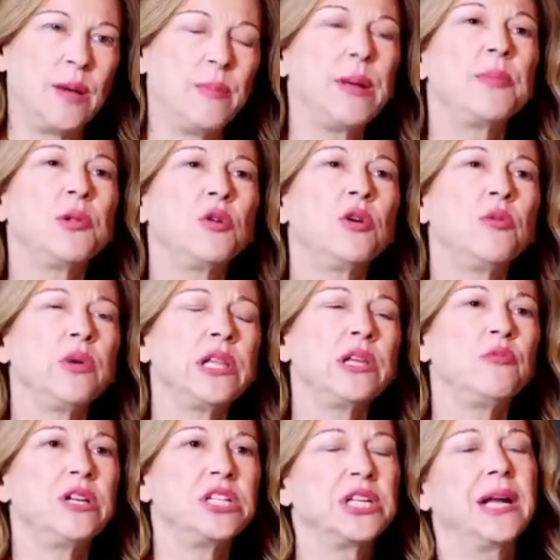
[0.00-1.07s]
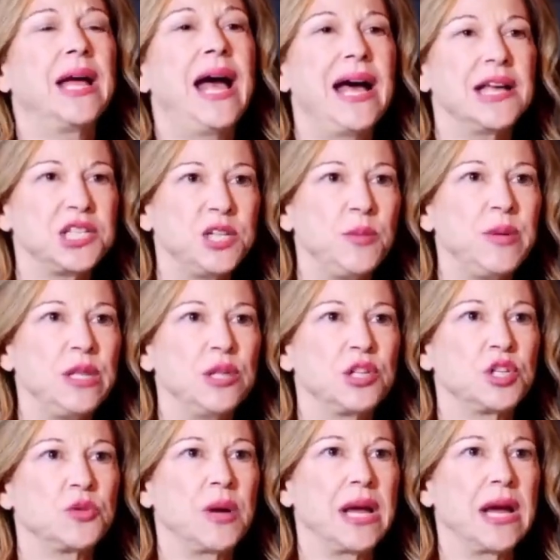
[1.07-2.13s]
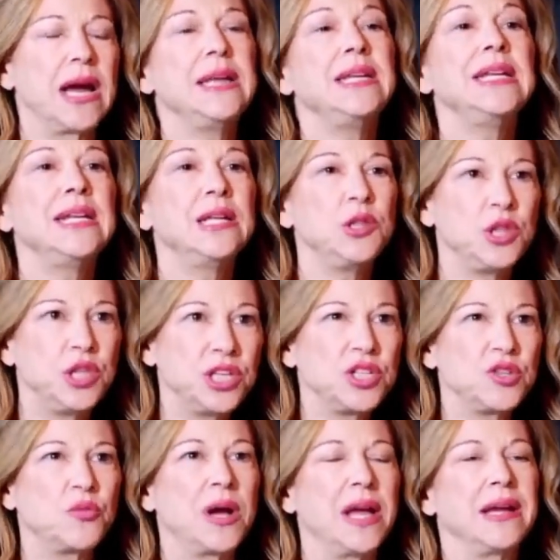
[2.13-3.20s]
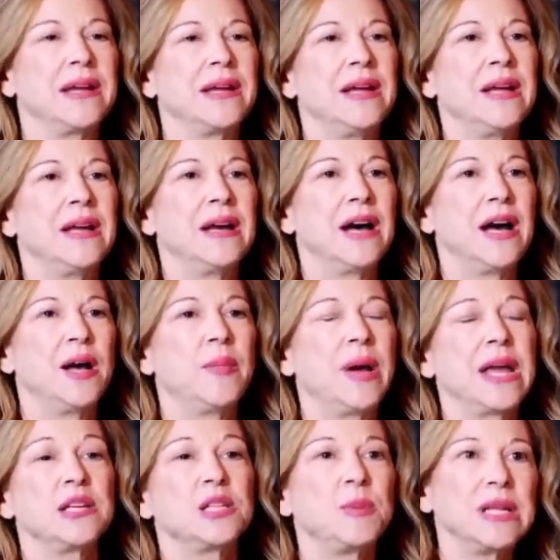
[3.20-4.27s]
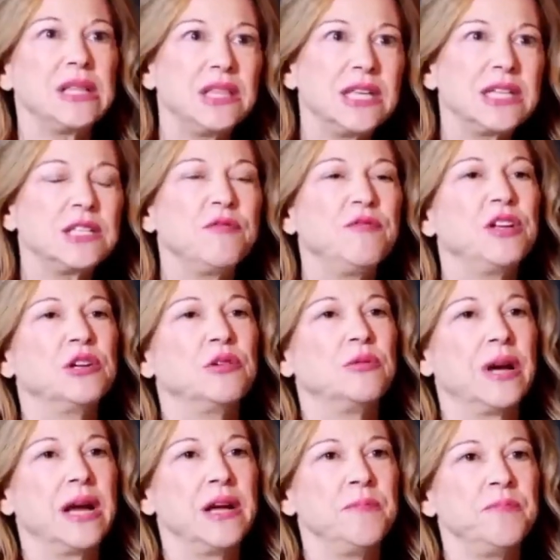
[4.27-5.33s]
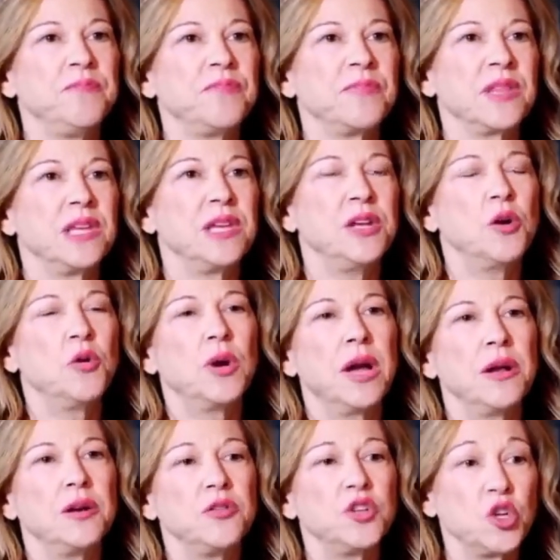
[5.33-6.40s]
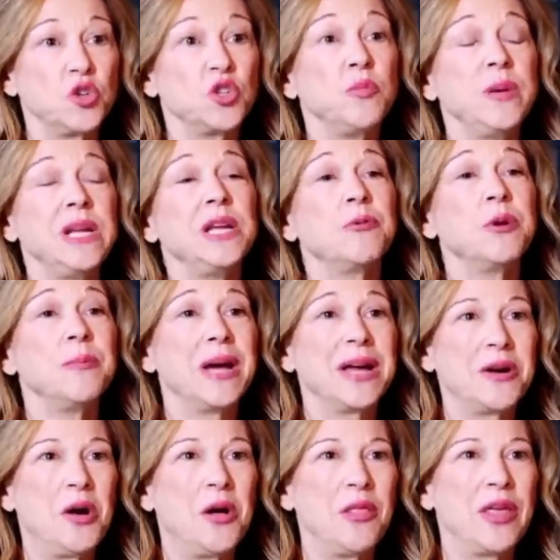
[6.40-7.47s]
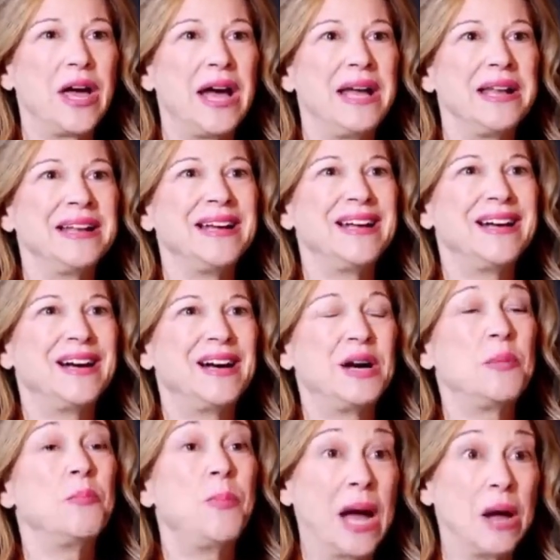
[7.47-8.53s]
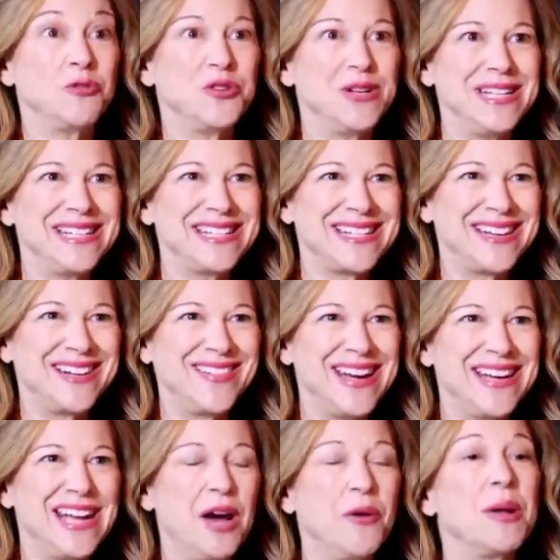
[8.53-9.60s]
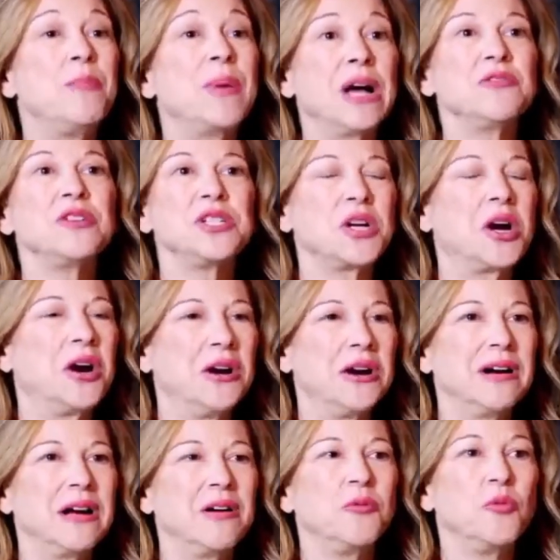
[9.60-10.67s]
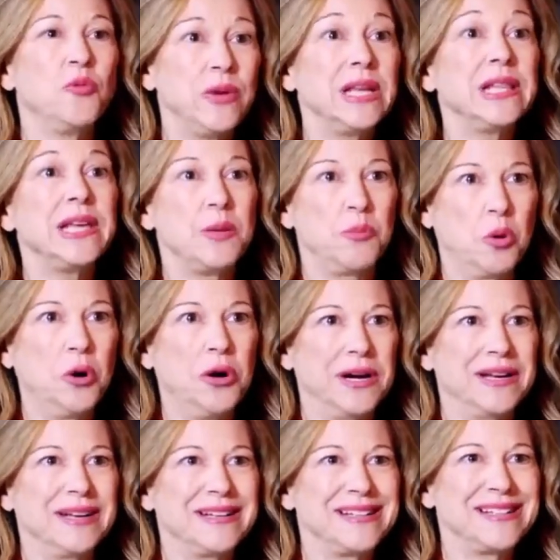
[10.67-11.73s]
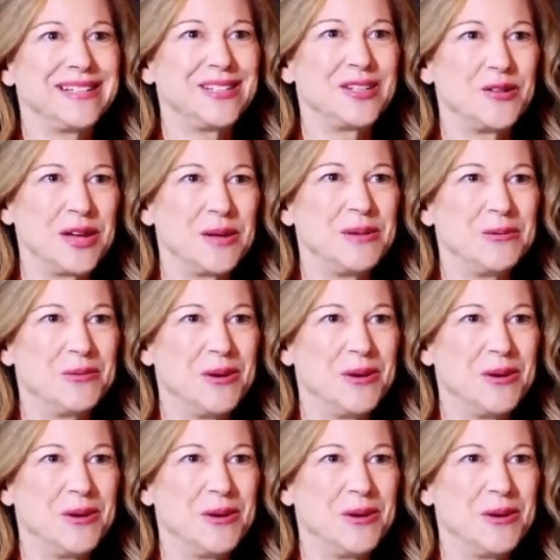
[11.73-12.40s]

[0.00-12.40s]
People who are really rigid, it has to be this way. I need it this way. I expect this of you, right? On social media, we might call that boundaries right now. And boundaries are really important. Don't get me